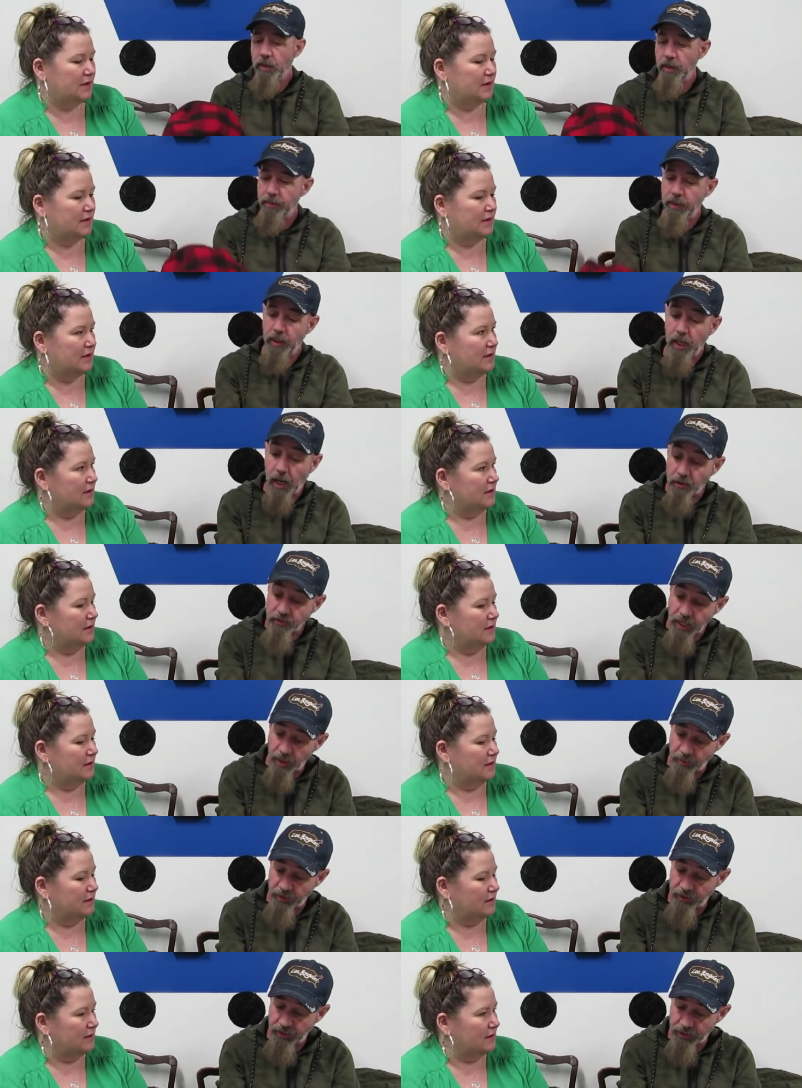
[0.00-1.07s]
Speaker 1: Maybe I was
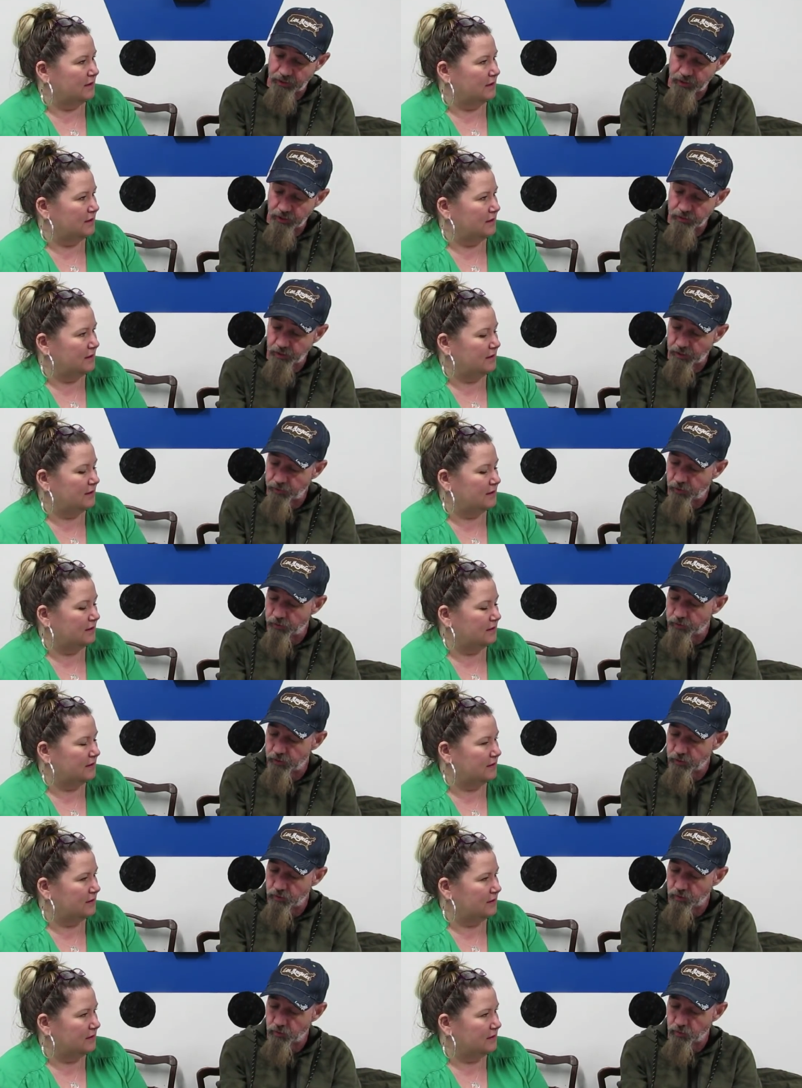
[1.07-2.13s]
happy to get this. I thought
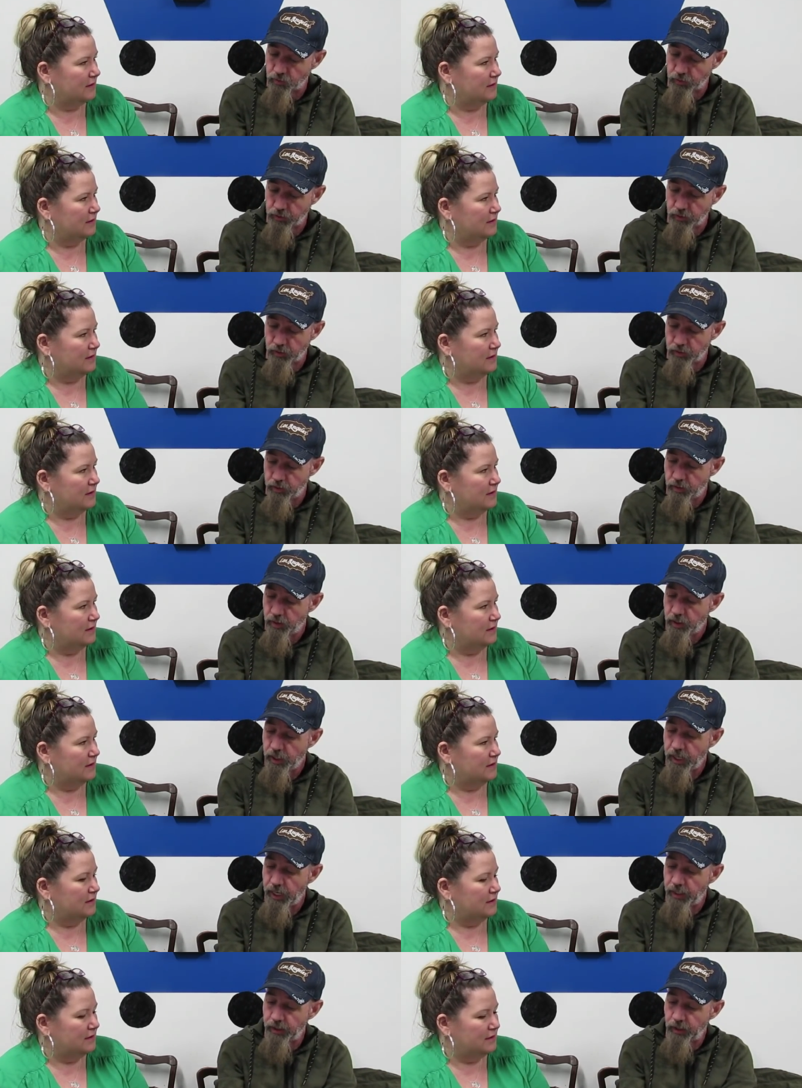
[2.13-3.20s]
this was really good.
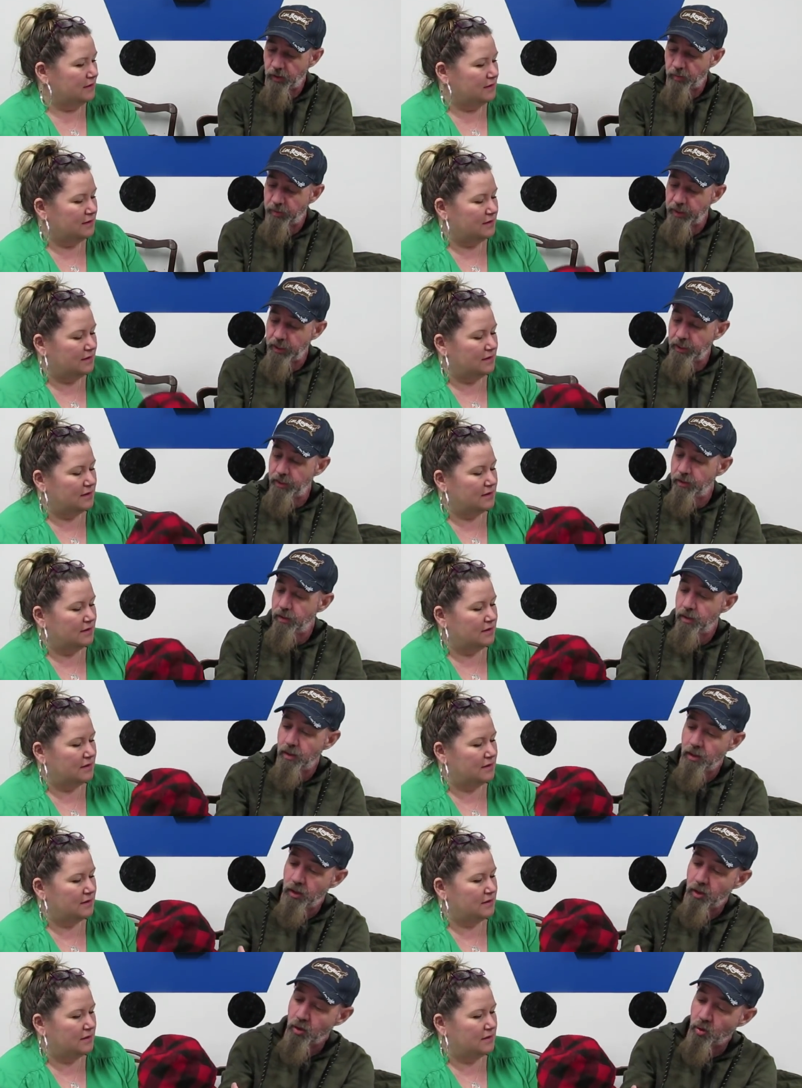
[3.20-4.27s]
LL Bean,
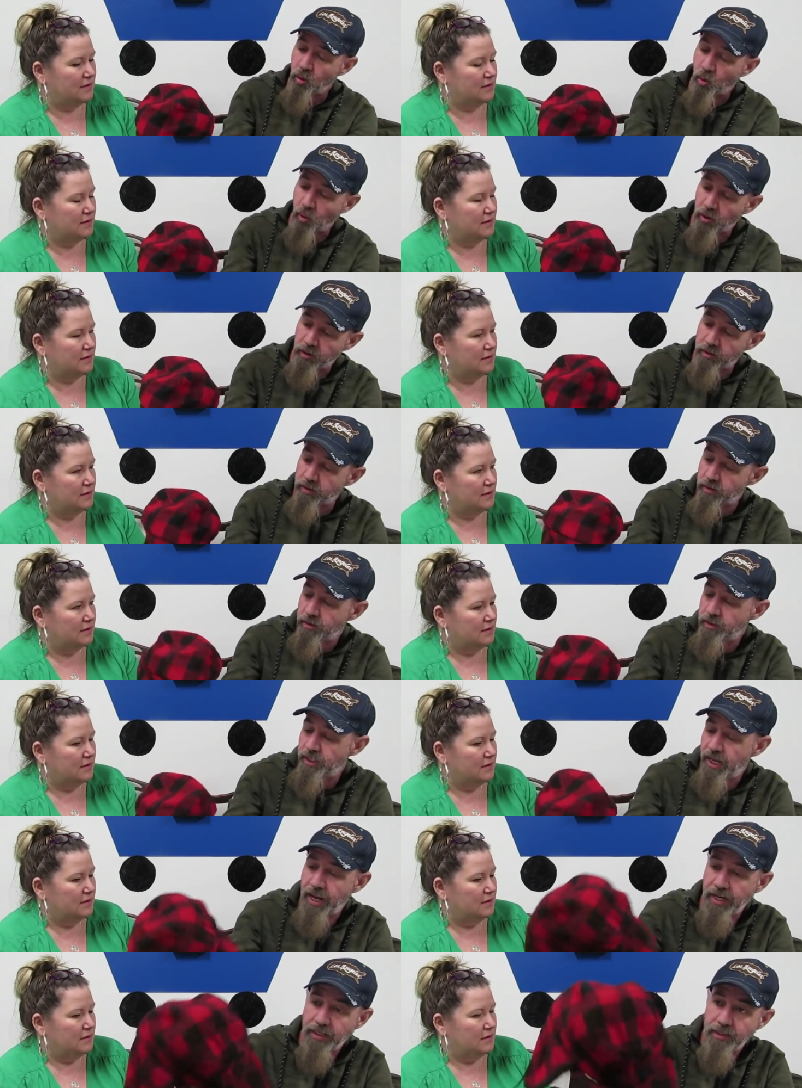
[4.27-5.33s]
Gore
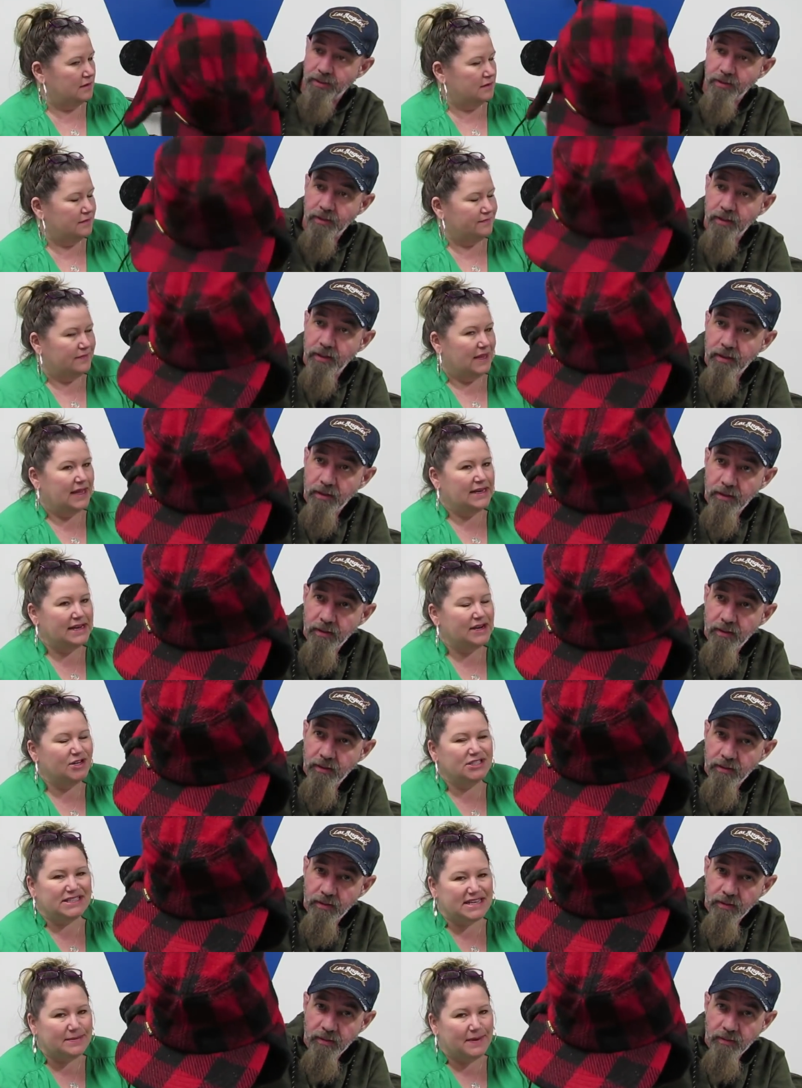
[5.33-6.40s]
Tex.
Speaker 2: And
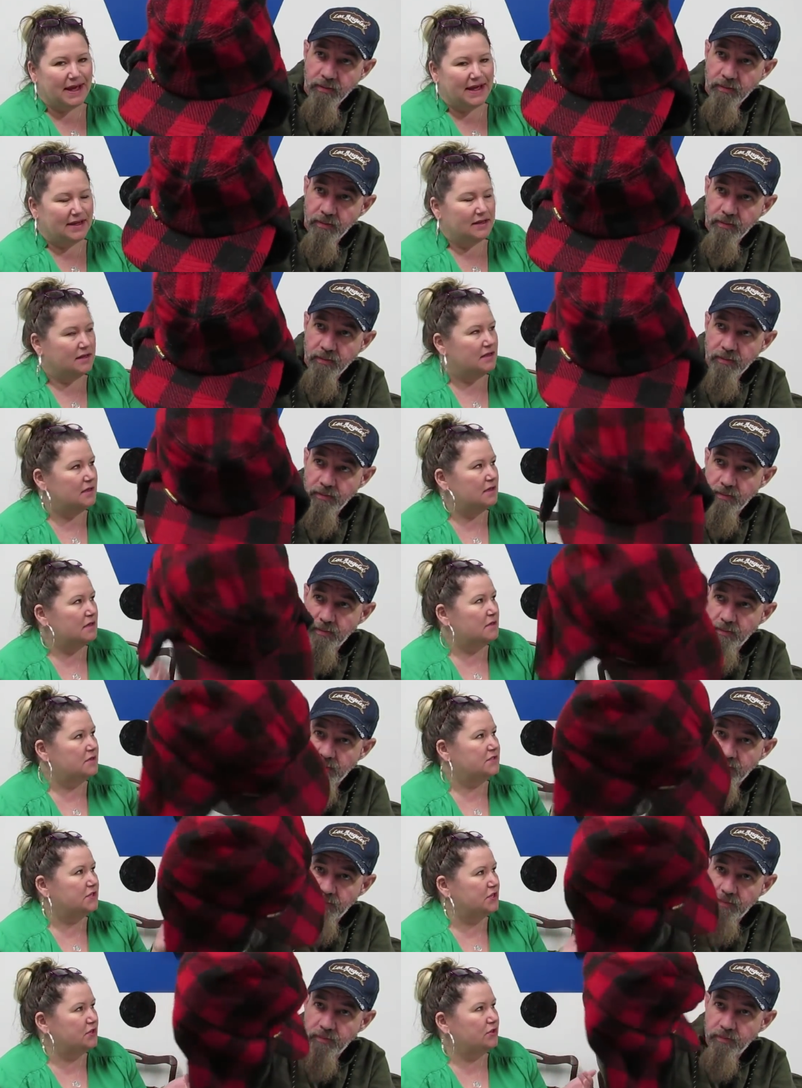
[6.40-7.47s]
here's eBay.
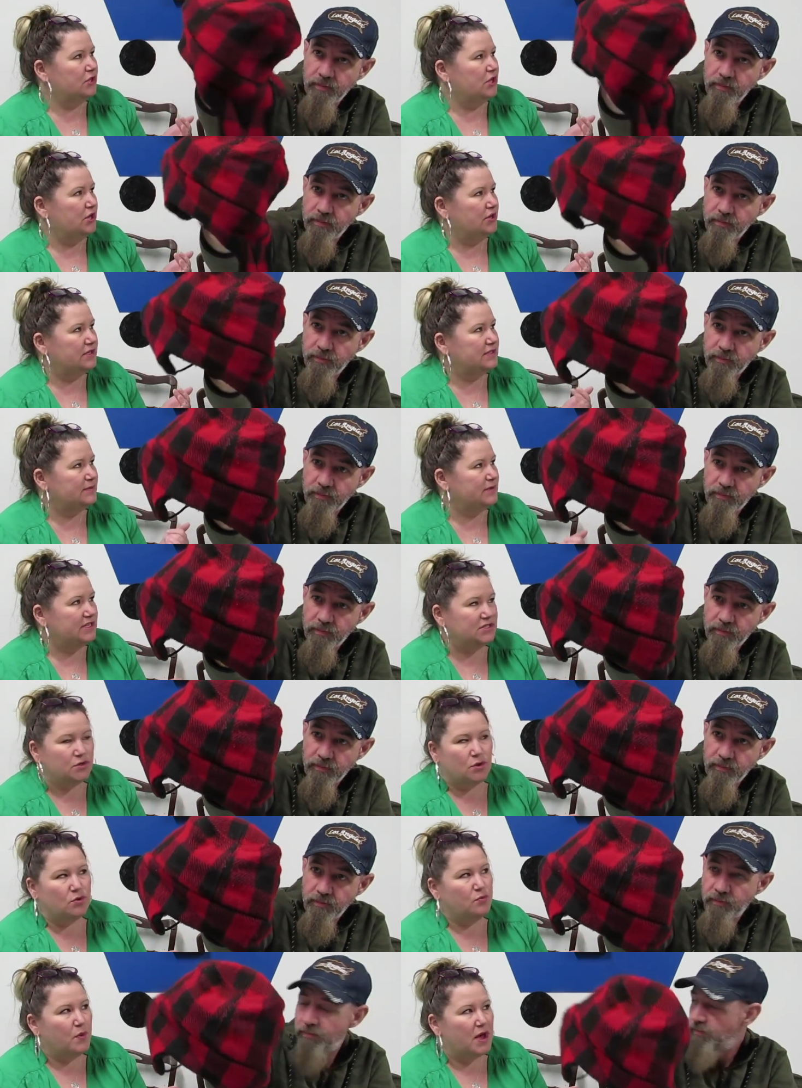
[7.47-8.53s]
So you look, somebody sold